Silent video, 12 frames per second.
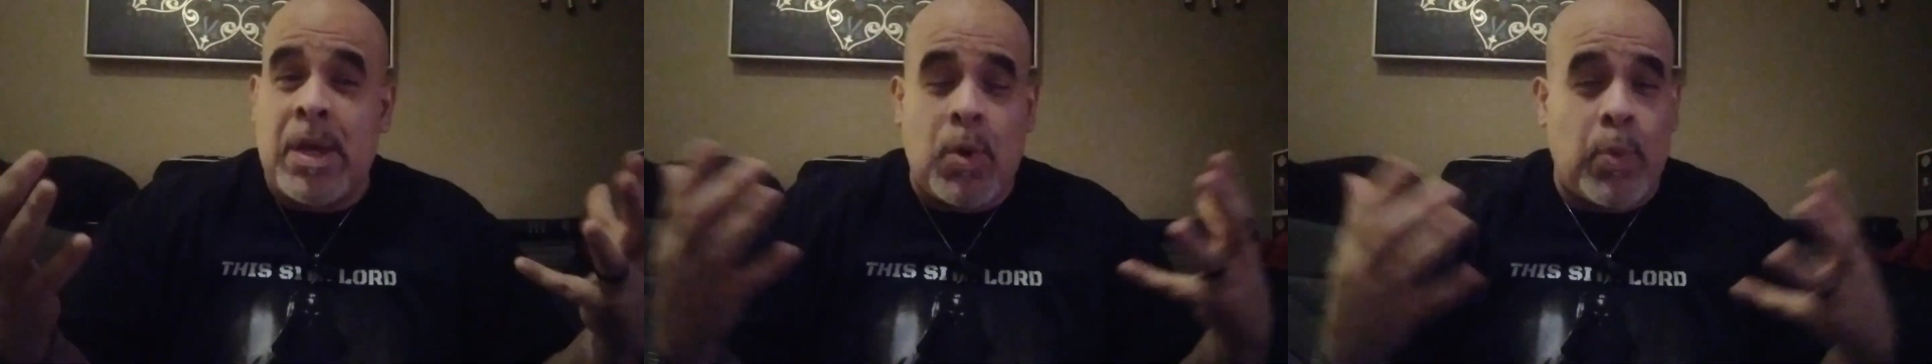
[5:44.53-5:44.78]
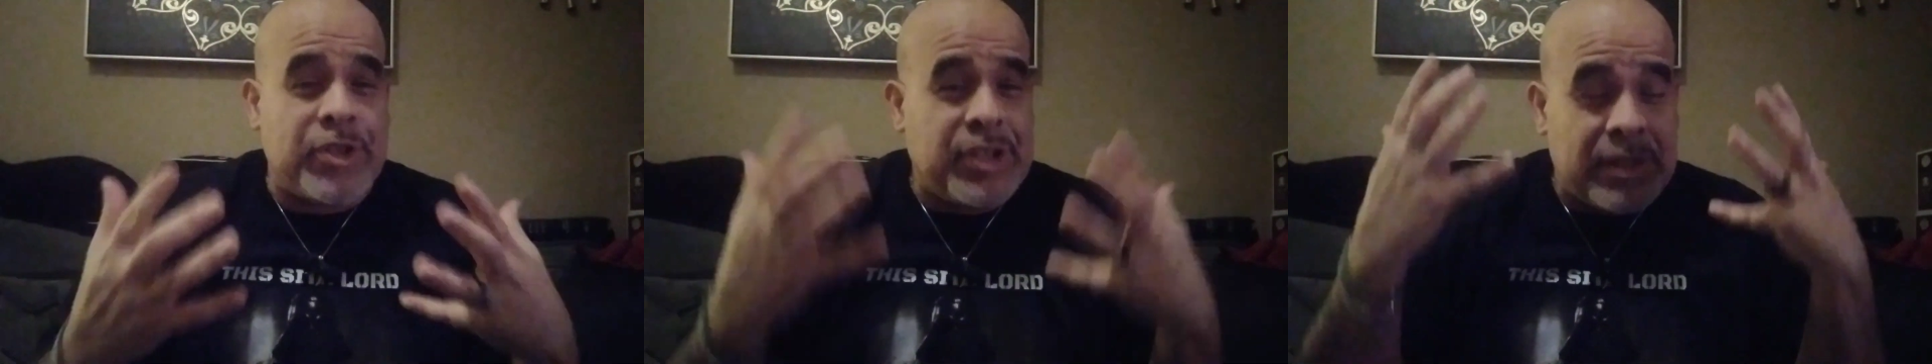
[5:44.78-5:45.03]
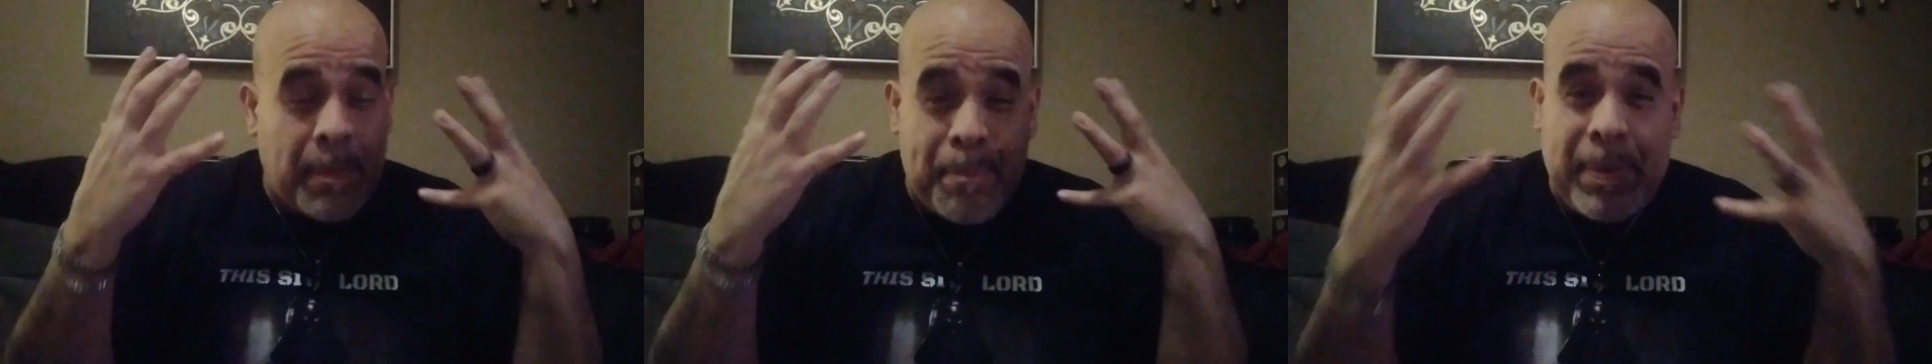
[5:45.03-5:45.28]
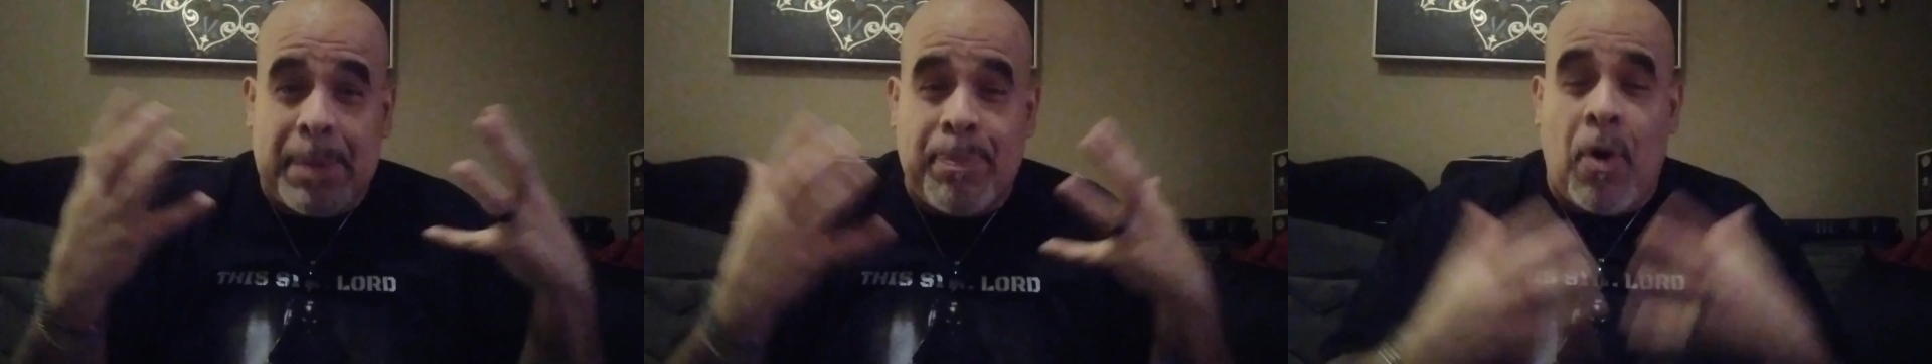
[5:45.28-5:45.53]
which he's a
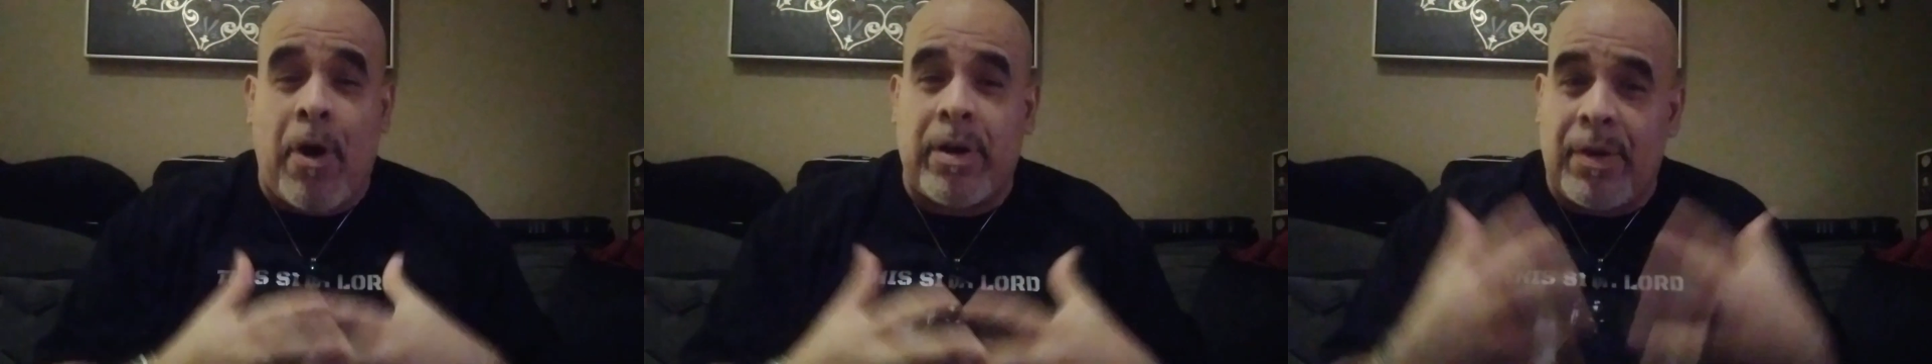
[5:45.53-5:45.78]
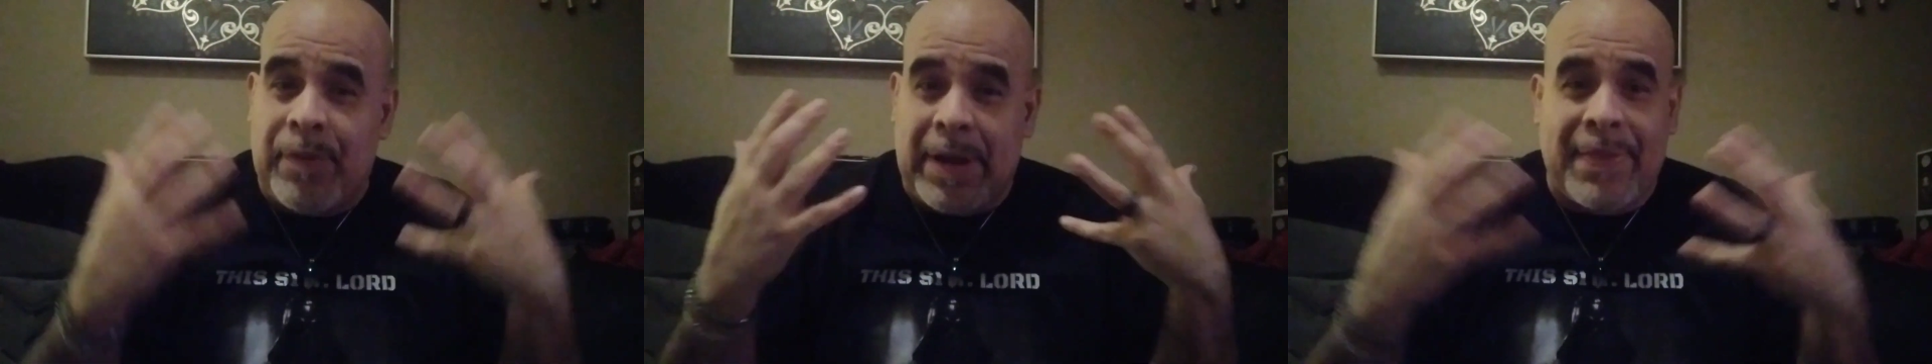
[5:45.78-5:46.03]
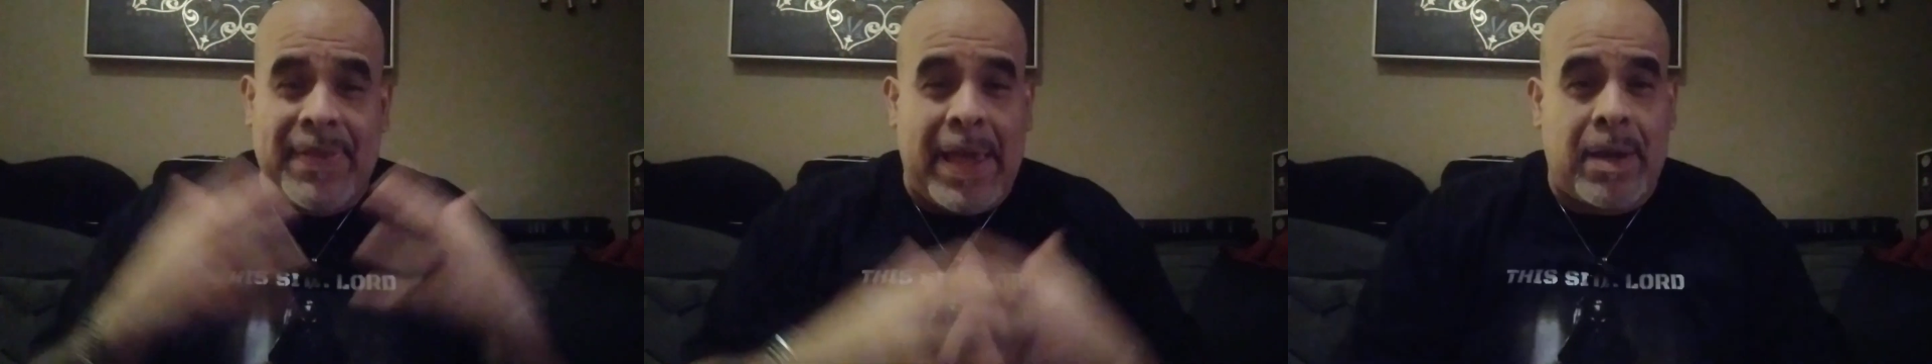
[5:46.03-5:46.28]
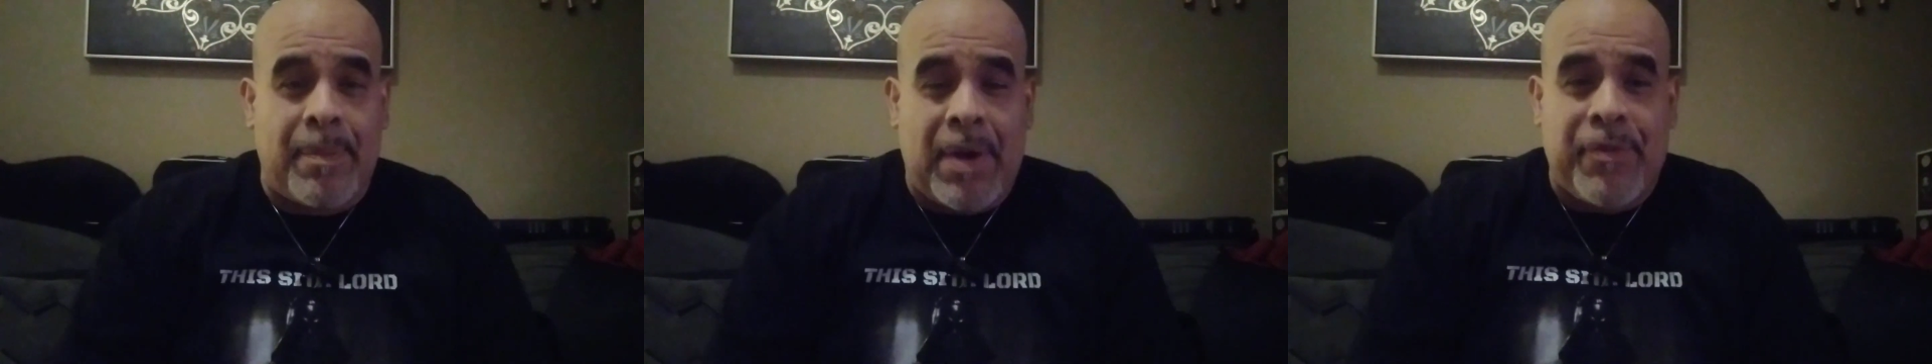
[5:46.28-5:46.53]
big part of, and I thank
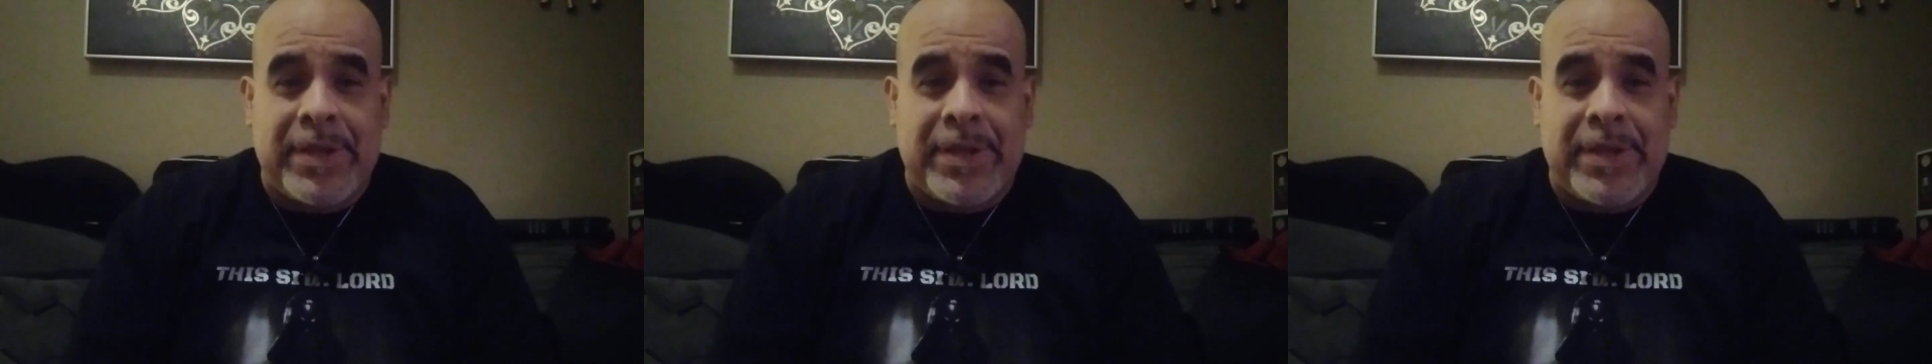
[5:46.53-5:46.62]
him every